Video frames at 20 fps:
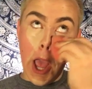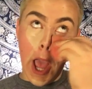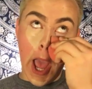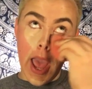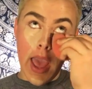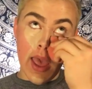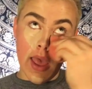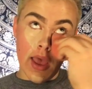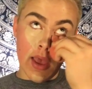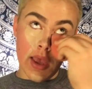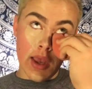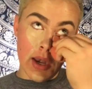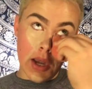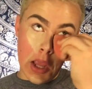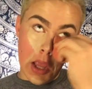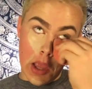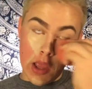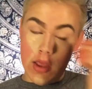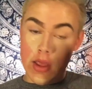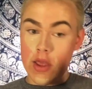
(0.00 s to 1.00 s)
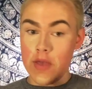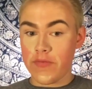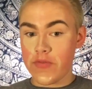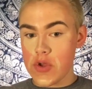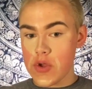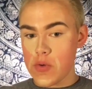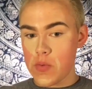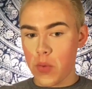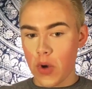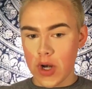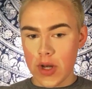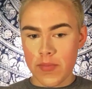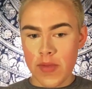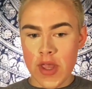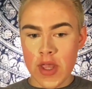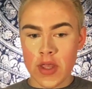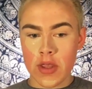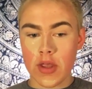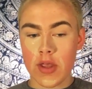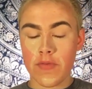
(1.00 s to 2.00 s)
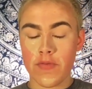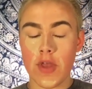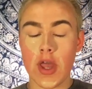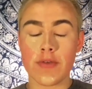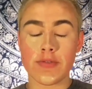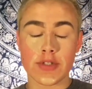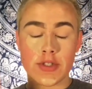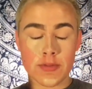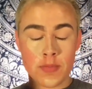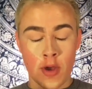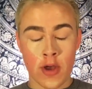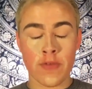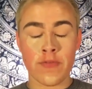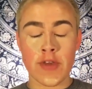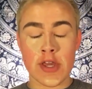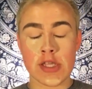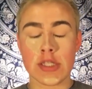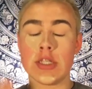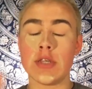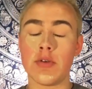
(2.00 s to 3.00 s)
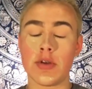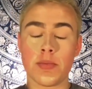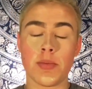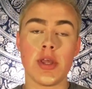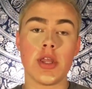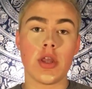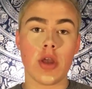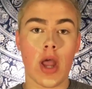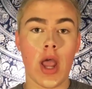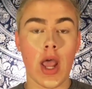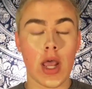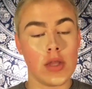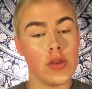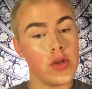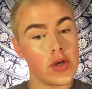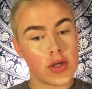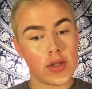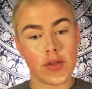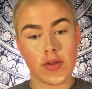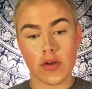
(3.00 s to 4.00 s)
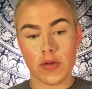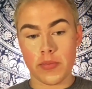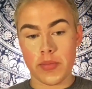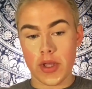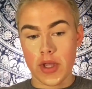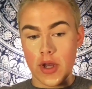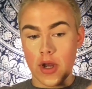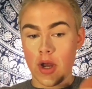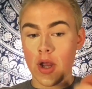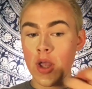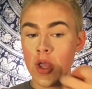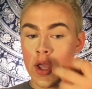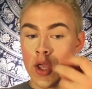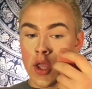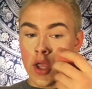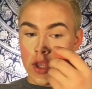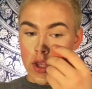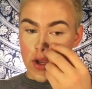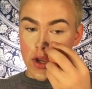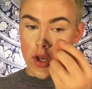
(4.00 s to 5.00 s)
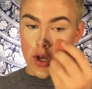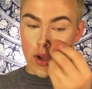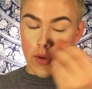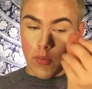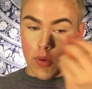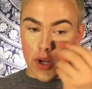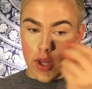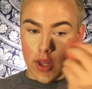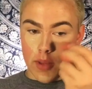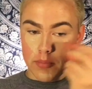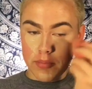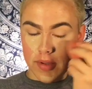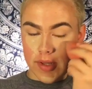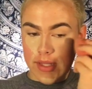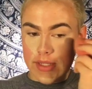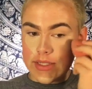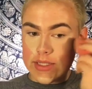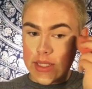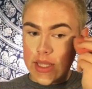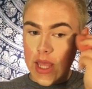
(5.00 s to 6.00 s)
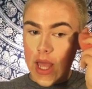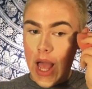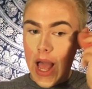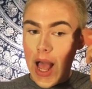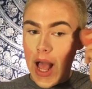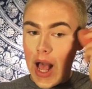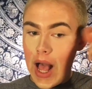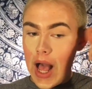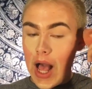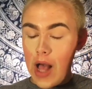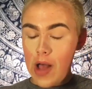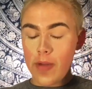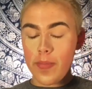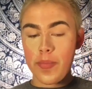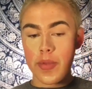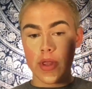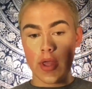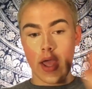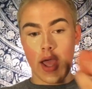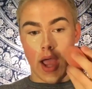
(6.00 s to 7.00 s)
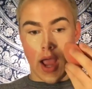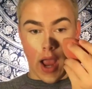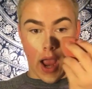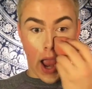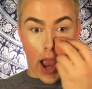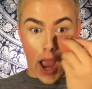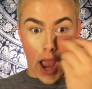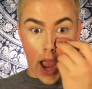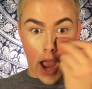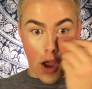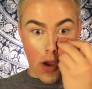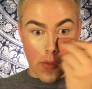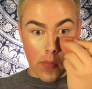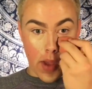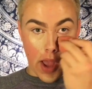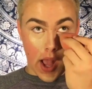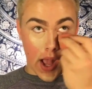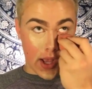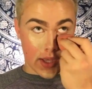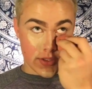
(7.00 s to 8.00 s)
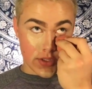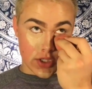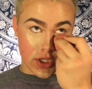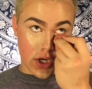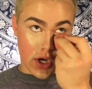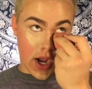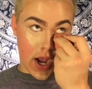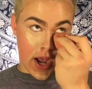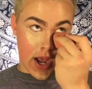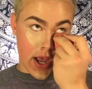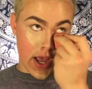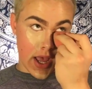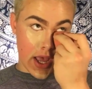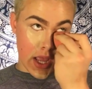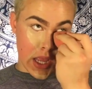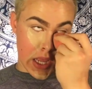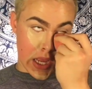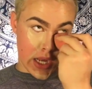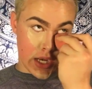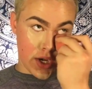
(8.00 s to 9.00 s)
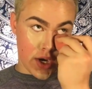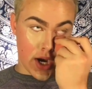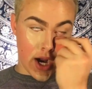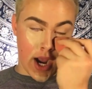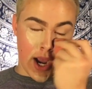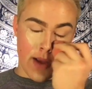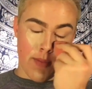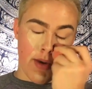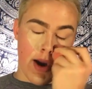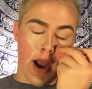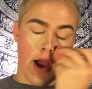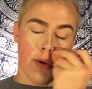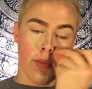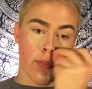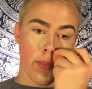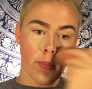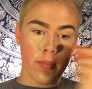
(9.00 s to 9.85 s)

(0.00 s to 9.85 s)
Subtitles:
And if you have a small face, you want to make your head look a little bigger, you're going to want to blend it up, out past your eye and your eyebrow.